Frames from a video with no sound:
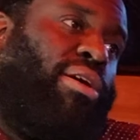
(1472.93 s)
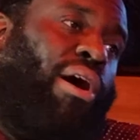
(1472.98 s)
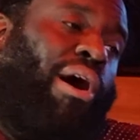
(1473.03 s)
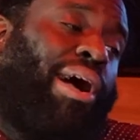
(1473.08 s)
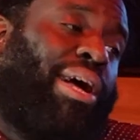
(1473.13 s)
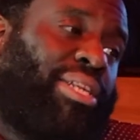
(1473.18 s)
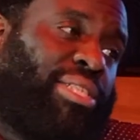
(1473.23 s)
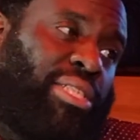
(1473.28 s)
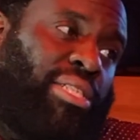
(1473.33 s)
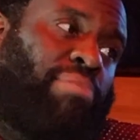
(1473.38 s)

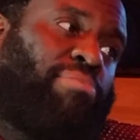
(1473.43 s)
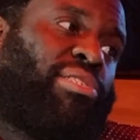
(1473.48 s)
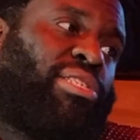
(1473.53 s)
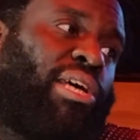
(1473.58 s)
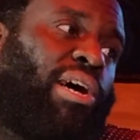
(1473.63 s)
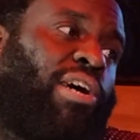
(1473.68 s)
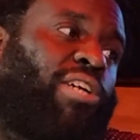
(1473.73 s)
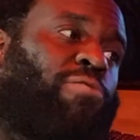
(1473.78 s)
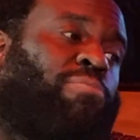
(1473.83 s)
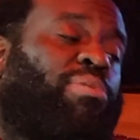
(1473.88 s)
artists in
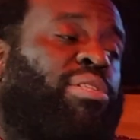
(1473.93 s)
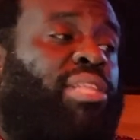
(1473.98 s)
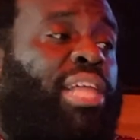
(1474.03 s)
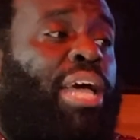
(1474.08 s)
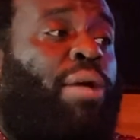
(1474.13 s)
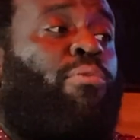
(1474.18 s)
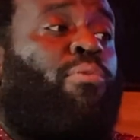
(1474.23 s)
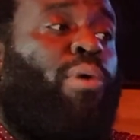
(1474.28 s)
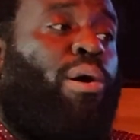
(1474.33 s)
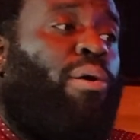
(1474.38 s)
themselves, but
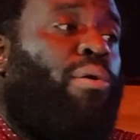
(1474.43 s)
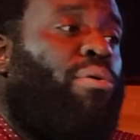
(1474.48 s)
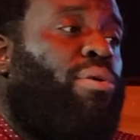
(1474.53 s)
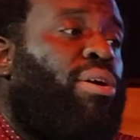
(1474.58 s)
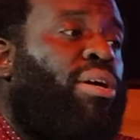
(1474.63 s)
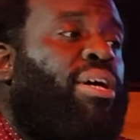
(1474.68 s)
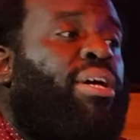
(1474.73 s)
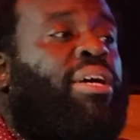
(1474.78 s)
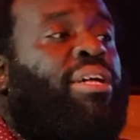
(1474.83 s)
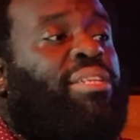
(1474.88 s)
they wrote
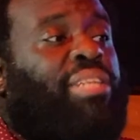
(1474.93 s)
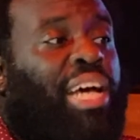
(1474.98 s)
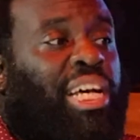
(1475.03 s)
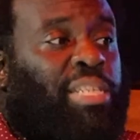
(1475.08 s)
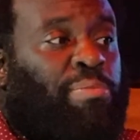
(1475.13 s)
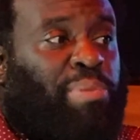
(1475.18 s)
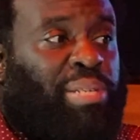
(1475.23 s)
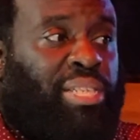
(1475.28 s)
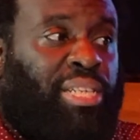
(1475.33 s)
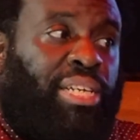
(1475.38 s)

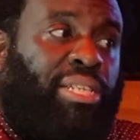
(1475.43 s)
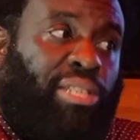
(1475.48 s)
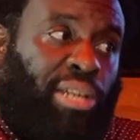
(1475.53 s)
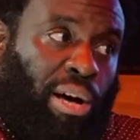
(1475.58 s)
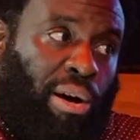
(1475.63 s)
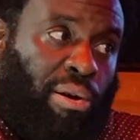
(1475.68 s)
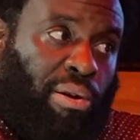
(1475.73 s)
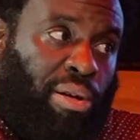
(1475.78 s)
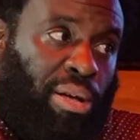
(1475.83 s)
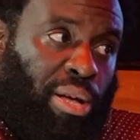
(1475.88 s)

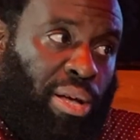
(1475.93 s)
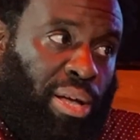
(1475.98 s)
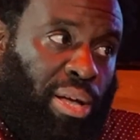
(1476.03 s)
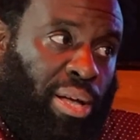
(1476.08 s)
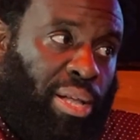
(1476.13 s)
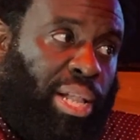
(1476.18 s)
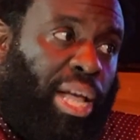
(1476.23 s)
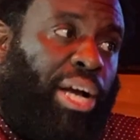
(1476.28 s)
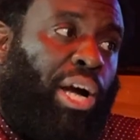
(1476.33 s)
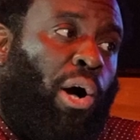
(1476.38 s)
Despacito.
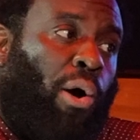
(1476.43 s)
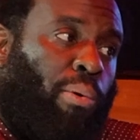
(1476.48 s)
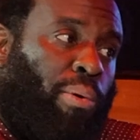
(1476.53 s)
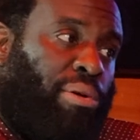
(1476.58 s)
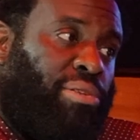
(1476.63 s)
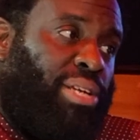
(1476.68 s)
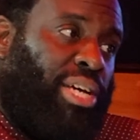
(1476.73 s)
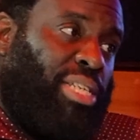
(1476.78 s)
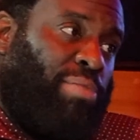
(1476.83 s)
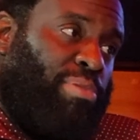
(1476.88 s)
They
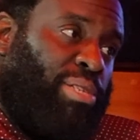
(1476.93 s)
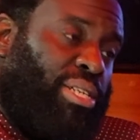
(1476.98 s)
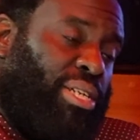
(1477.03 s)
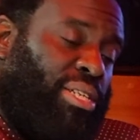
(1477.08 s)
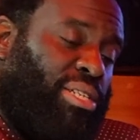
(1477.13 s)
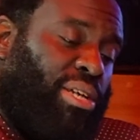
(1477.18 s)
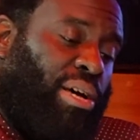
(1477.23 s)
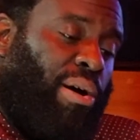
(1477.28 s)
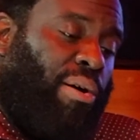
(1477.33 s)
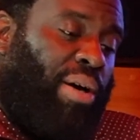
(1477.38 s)
co-wrote
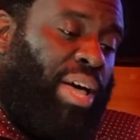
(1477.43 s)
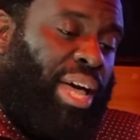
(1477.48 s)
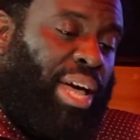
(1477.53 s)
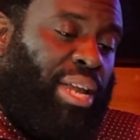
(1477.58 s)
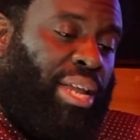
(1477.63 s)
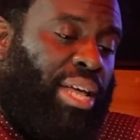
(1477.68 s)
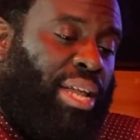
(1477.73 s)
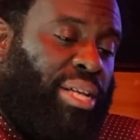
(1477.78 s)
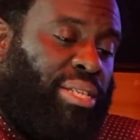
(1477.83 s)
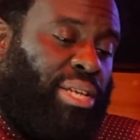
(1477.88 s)
Despacito, and
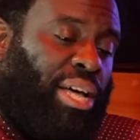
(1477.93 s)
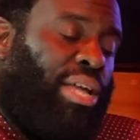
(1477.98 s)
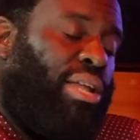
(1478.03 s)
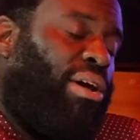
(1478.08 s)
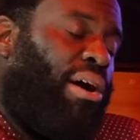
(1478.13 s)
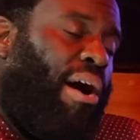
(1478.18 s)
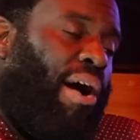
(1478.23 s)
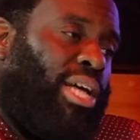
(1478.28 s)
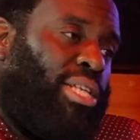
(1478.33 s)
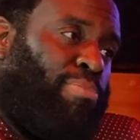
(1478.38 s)
then this other
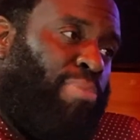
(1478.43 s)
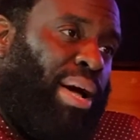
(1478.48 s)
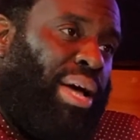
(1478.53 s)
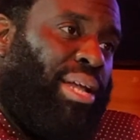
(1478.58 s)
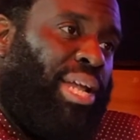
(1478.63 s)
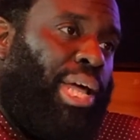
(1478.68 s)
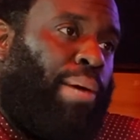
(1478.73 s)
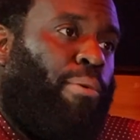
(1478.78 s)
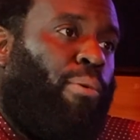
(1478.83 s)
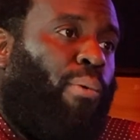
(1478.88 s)
artist by the
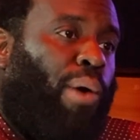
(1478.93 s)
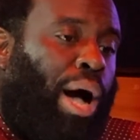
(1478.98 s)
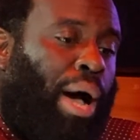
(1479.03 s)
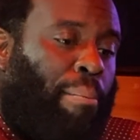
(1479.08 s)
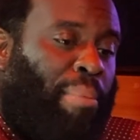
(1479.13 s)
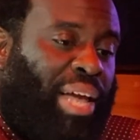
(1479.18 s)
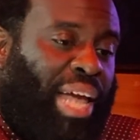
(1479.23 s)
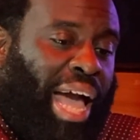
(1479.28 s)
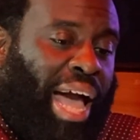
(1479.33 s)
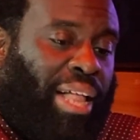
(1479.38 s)
name of Juan
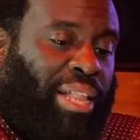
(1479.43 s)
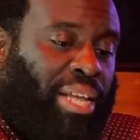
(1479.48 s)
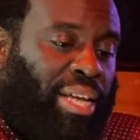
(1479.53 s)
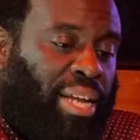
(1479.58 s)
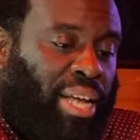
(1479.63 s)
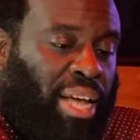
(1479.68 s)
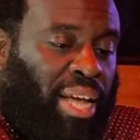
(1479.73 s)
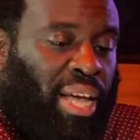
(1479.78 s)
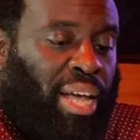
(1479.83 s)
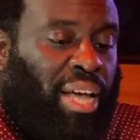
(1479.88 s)
Magallan.
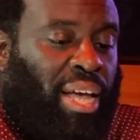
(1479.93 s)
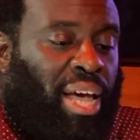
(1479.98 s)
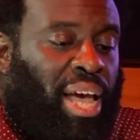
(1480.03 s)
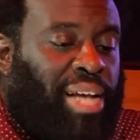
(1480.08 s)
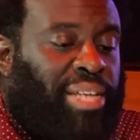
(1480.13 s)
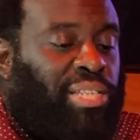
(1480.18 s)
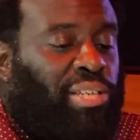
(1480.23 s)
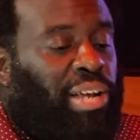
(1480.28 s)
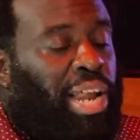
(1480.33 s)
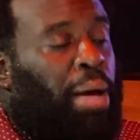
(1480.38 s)
And
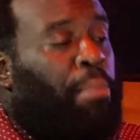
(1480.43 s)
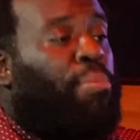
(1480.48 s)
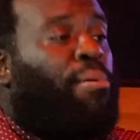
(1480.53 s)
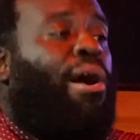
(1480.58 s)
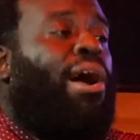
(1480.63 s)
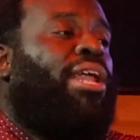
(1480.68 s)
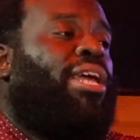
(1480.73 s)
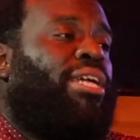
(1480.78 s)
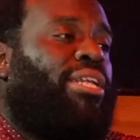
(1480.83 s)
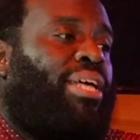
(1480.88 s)
so that
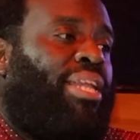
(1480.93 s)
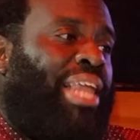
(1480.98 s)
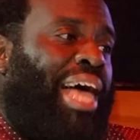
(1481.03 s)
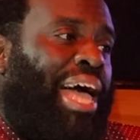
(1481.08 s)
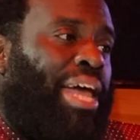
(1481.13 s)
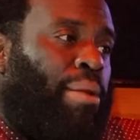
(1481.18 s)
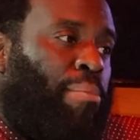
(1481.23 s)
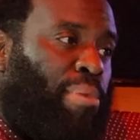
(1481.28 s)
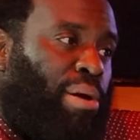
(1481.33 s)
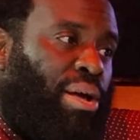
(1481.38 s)
brought in the
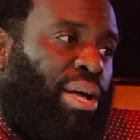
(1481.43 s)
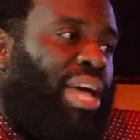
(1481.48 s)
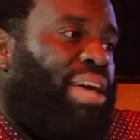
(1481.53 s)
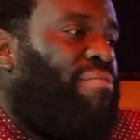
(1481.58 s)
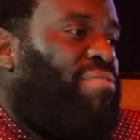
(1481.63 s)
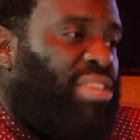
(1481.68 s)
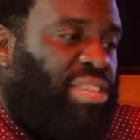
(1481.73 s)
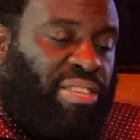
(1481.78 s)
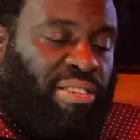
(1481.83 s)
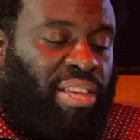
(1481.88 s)
Latin American. It
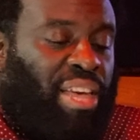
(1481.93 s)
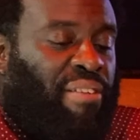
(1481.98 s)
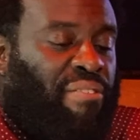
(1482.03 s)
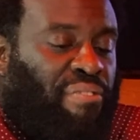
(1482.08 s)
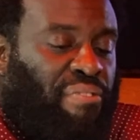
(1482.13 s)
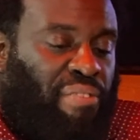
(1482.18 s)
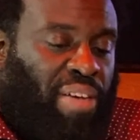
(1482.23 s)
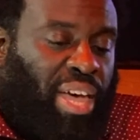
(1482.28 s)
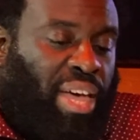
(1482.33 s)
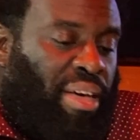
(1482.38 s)
fit
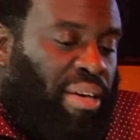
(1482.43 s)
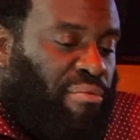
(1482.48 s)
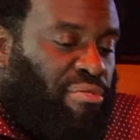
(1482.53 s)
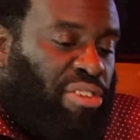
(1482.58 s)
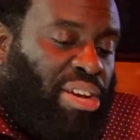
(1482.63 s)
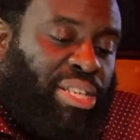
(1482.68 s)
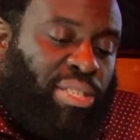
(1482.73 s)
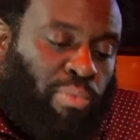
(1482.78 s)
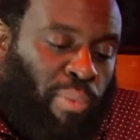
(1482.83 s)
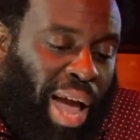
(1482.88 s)

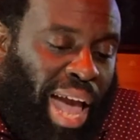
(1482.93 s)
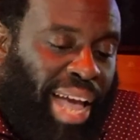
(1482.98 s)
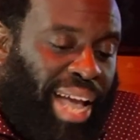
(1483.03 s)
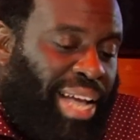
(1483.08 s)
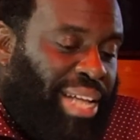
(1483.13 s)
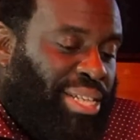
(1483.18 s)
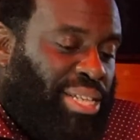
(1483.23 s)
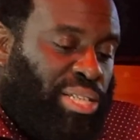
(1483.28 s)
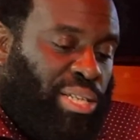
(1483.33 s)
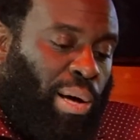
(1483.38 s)
just right.
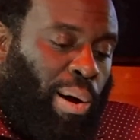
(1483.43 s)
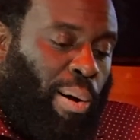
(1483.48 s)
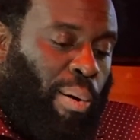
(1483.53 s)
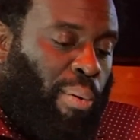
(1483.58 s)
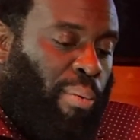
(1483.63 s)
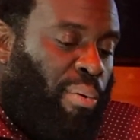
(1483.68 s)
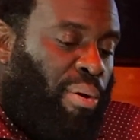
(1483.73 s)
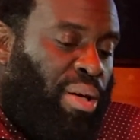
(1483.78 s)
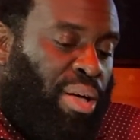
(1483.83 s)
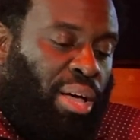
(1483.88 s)
And
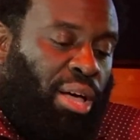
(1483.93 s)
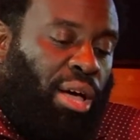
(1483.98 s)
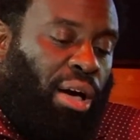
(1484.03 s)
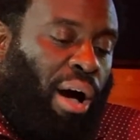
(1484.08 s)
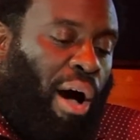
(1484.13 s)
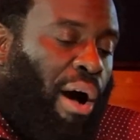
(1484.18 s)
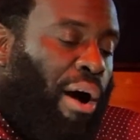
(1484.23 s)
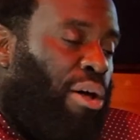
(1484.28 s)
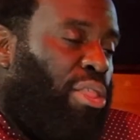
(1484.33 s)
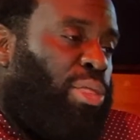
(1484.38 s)
so
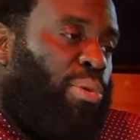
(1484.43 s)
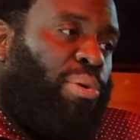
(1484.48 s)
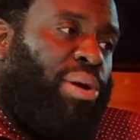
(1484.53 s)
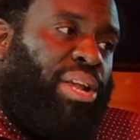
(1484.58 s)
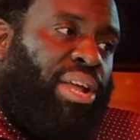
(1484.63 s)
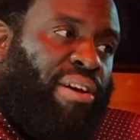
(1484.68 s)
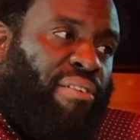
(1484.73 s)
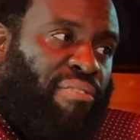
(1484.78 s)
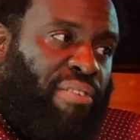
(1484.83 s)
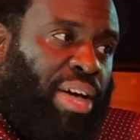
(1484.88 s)
all 3 of
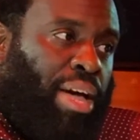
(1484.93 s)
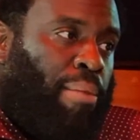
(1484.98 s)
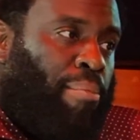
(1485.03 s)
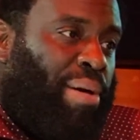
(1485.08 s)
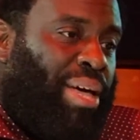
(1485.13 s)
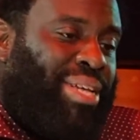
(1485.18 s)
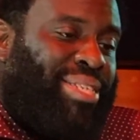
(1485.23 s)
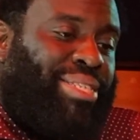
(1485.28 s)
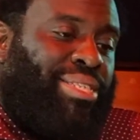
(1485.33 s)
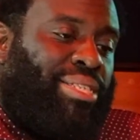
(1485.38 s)
their fan
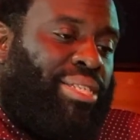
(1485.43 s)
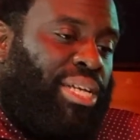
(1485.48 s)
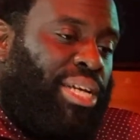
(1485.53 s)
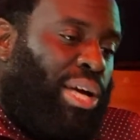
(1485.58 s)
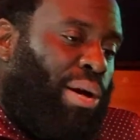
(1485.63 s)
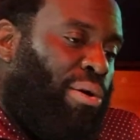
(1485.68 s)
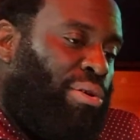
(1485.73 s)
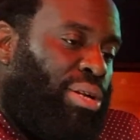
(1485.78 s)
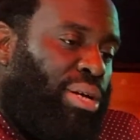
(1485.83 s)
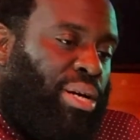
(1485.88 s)
bases,
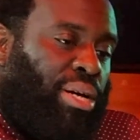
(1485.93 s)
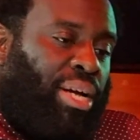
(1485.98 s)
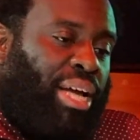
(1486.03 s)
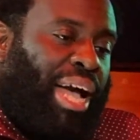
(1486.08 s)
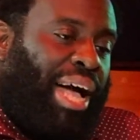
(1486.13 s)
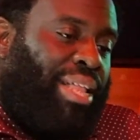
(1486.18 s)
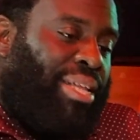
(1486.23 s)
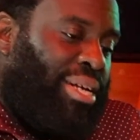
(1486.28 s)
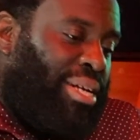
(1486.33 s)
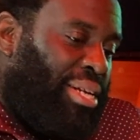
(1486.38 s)
Leona,
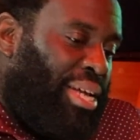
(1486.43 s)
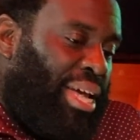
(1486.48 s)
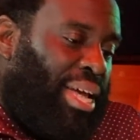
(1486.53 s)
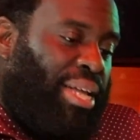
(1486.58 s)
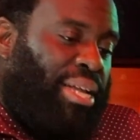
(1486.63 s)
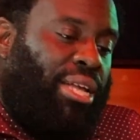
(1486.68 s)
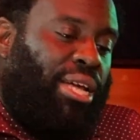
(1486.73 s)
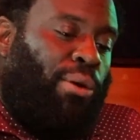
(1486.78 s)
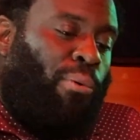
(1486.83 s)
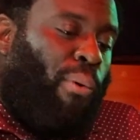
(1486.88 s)
Kali and
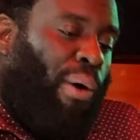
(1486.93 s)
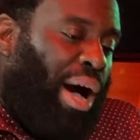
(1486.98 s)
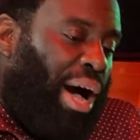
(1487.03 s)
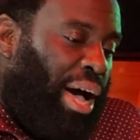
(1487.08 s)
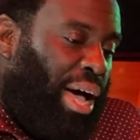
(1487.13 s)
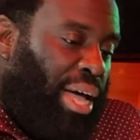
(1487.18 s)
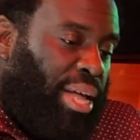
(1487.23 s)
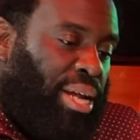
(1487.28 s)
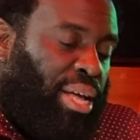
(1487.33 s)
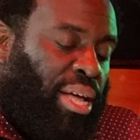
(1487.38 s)
Dandy,
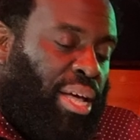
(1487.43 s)
Juan,